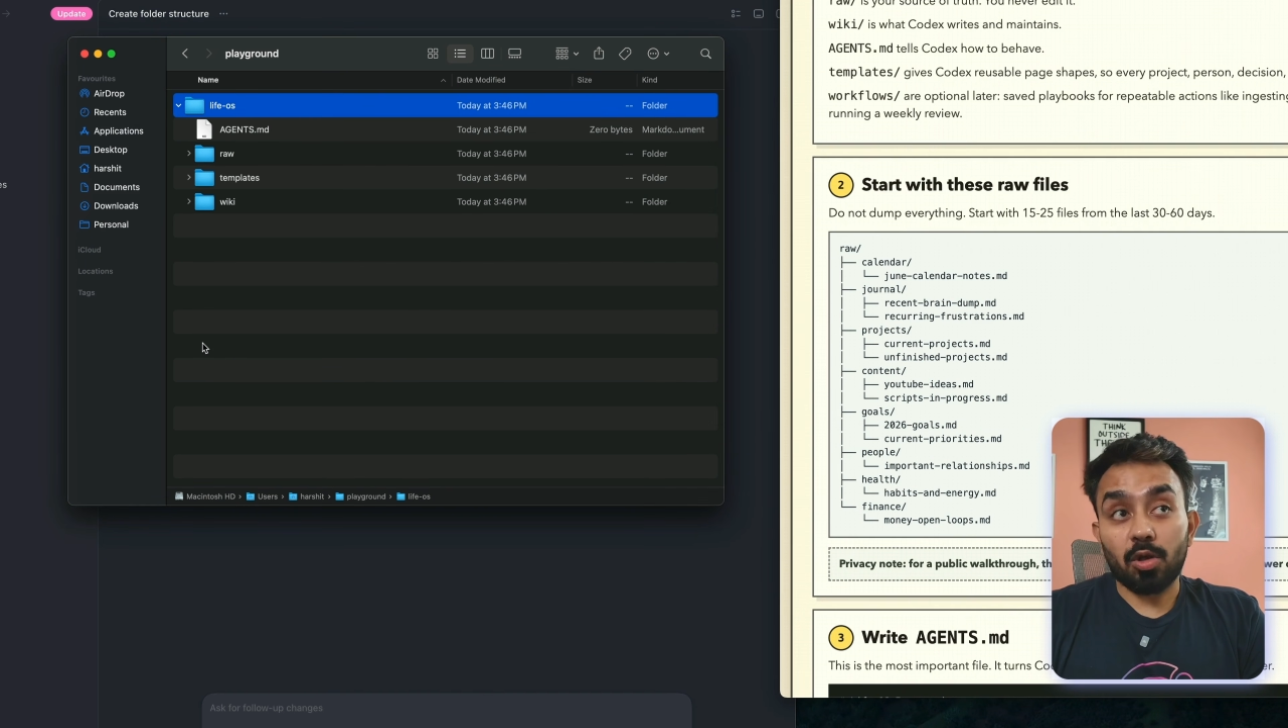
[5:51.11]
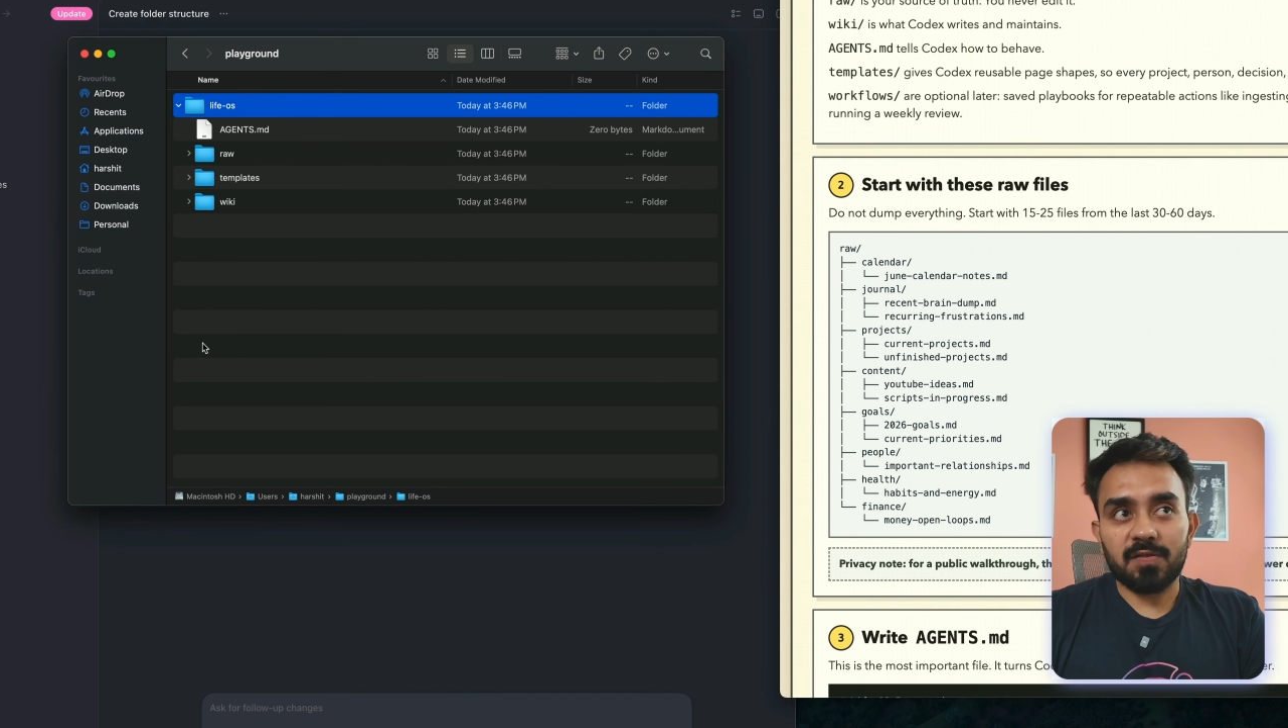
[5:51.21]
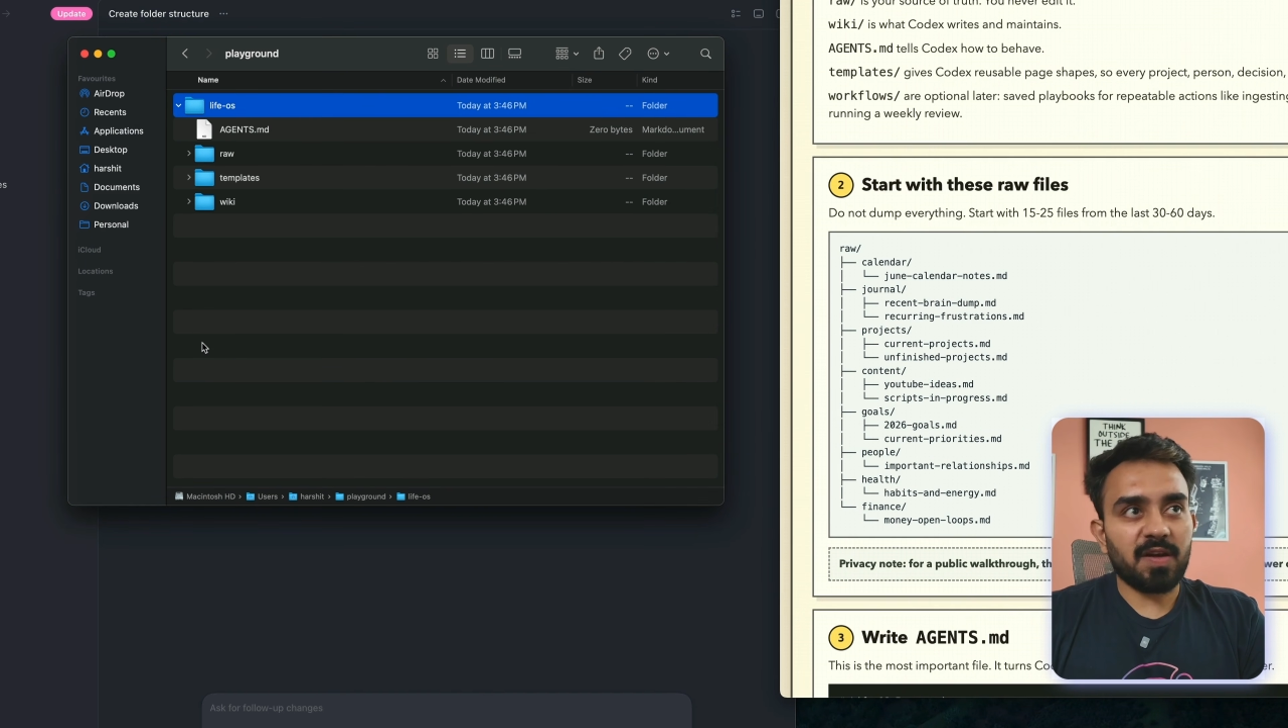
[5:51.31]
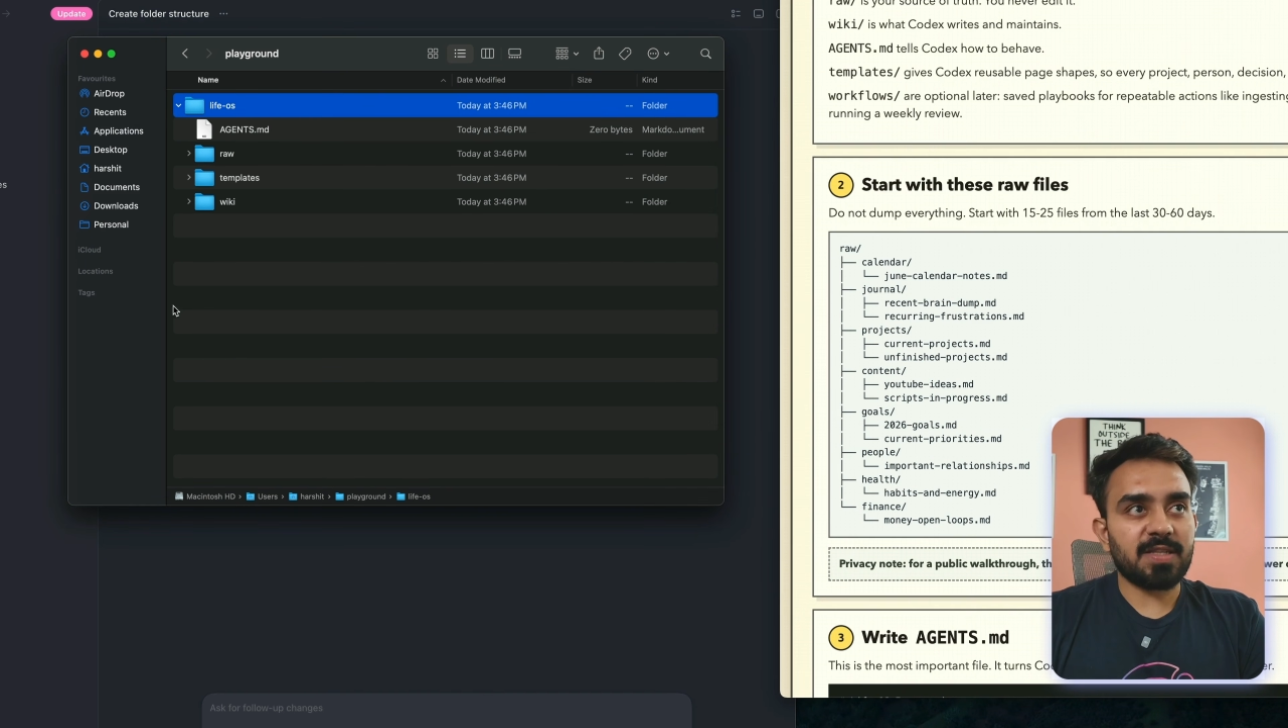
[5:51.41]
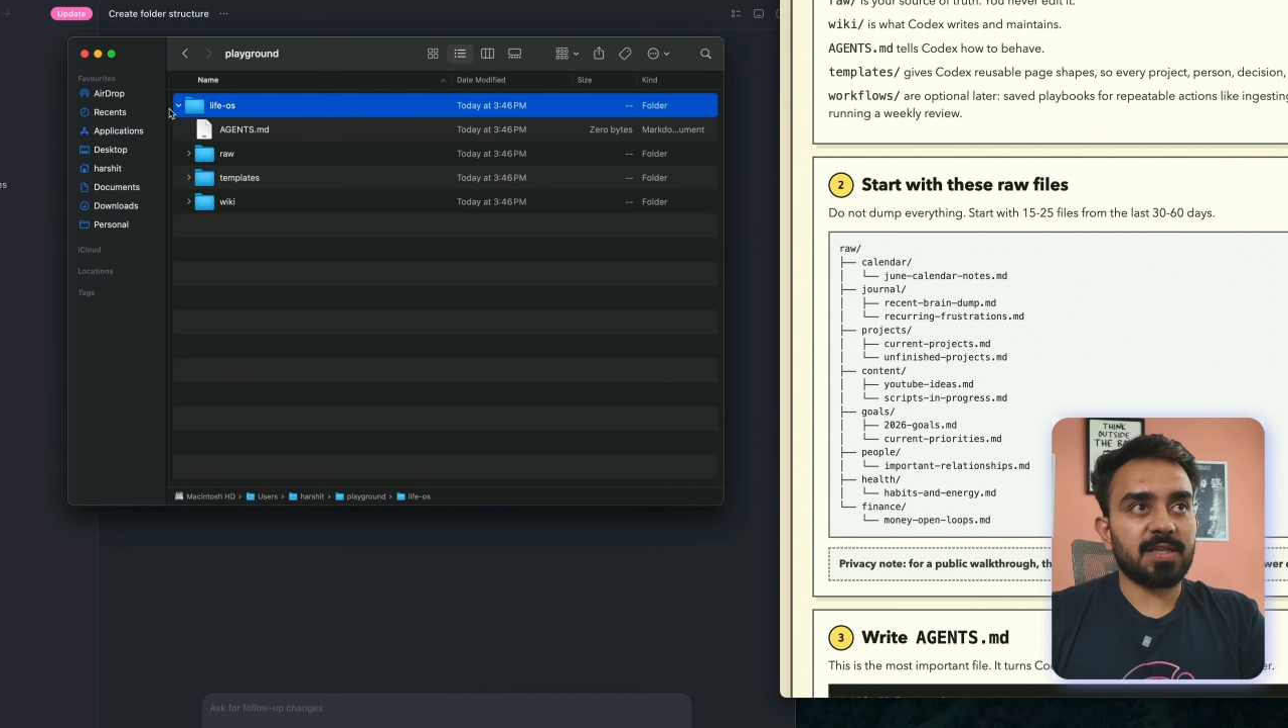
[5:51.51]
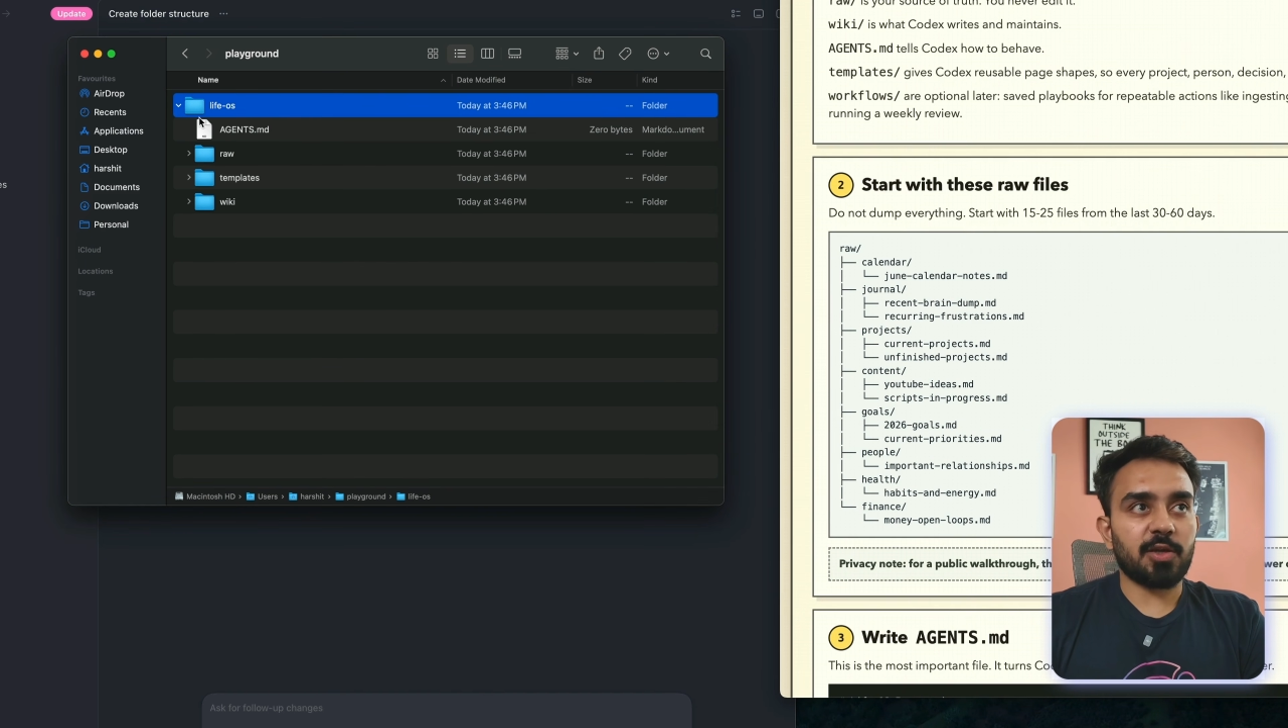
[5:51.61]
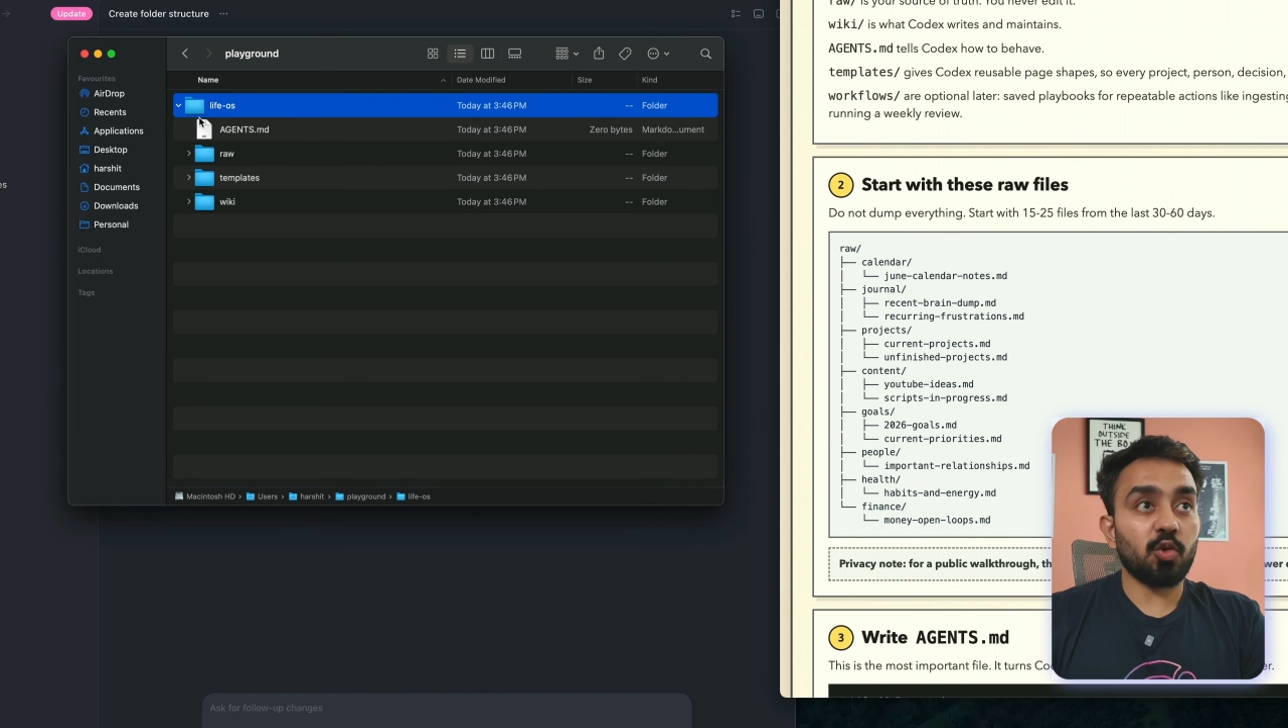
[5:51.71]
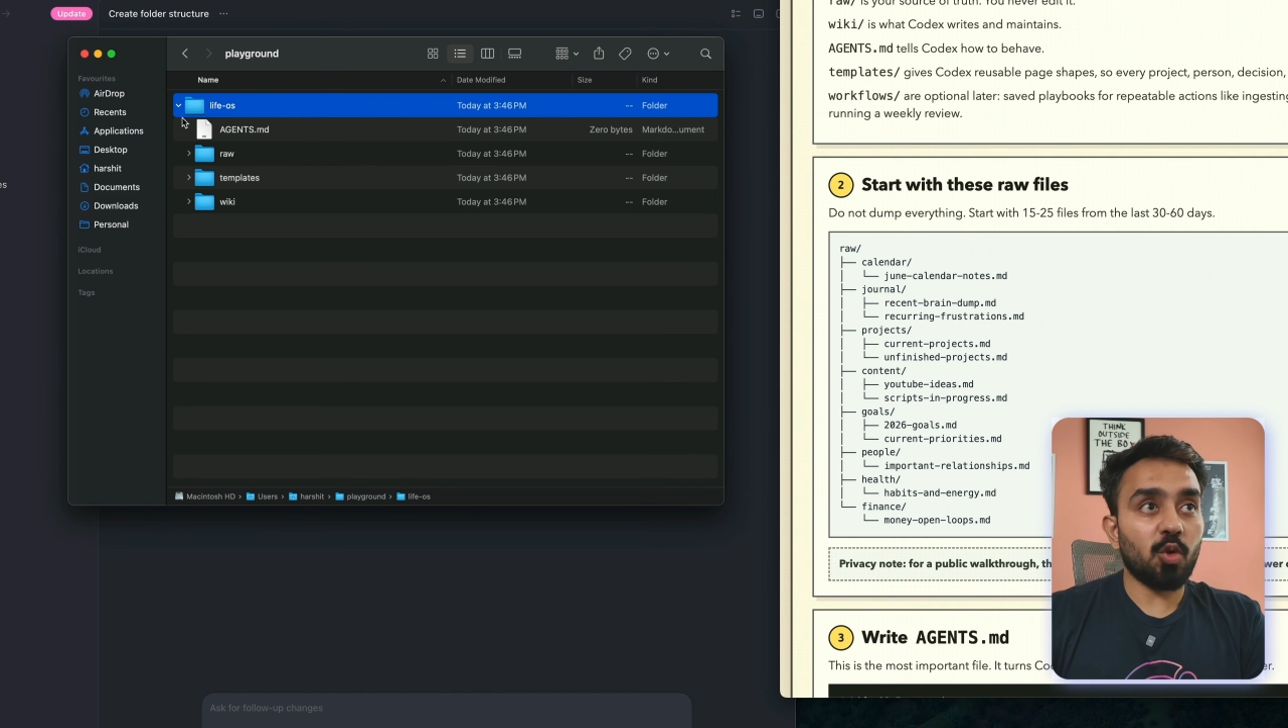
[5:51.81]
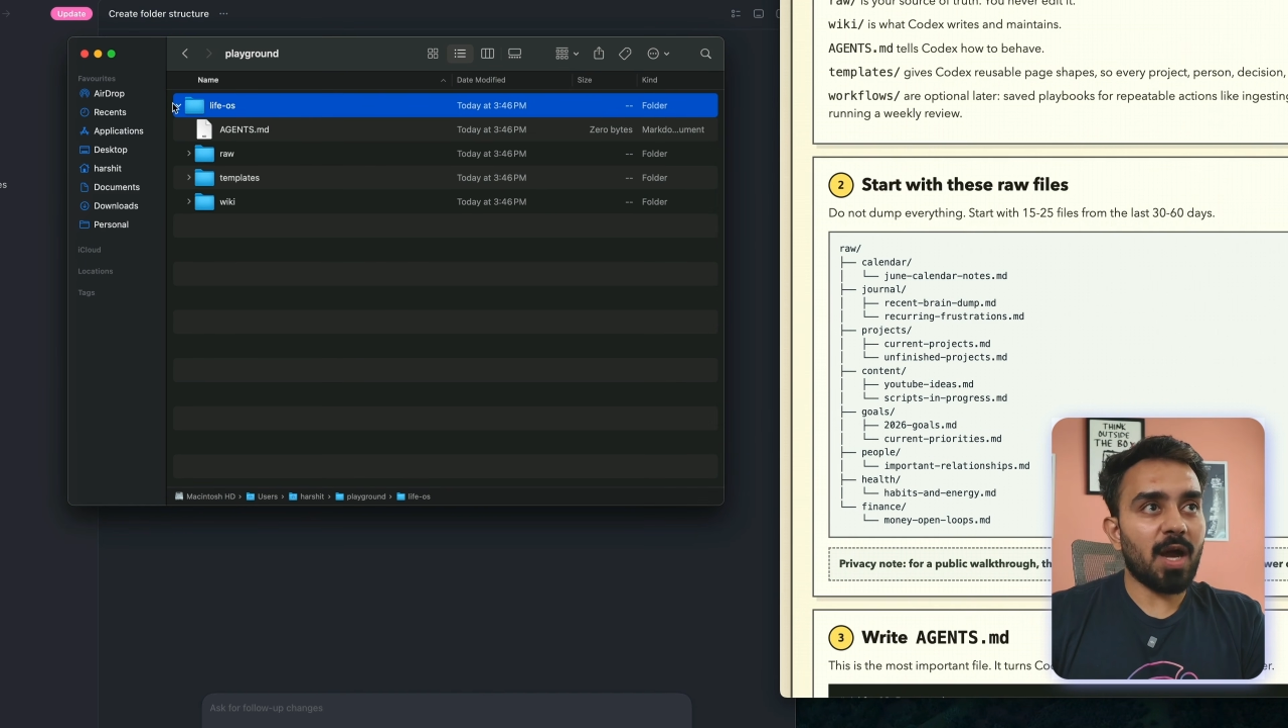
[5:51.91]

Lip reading: all the files that you